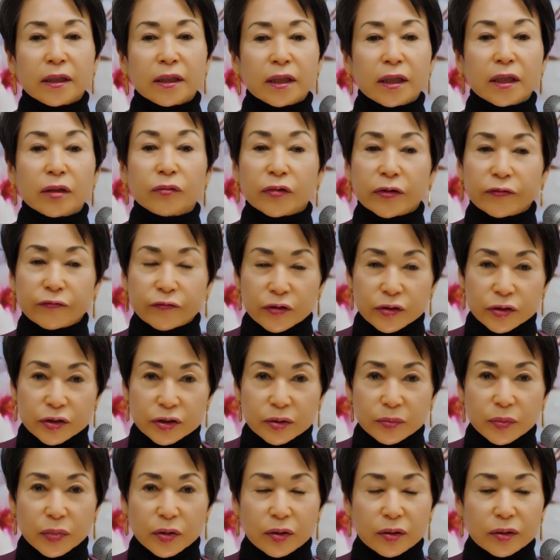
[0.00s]

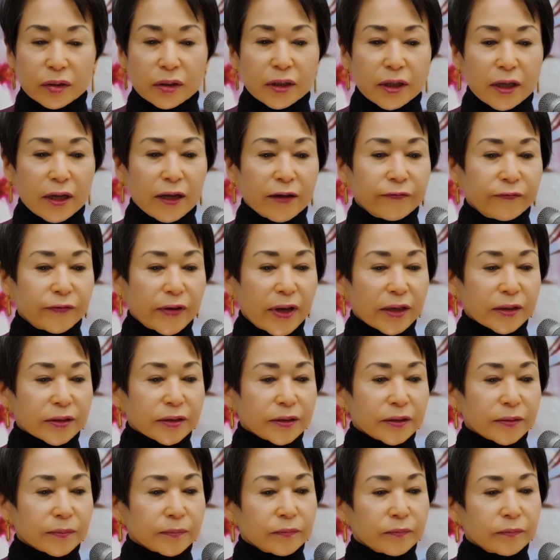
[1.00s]
irreversible
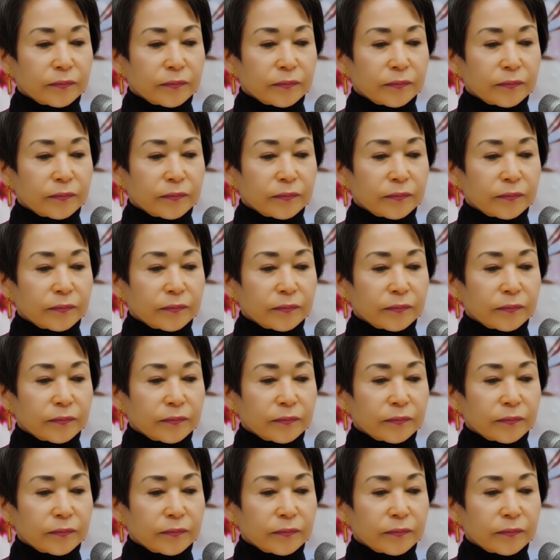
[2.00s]
effects.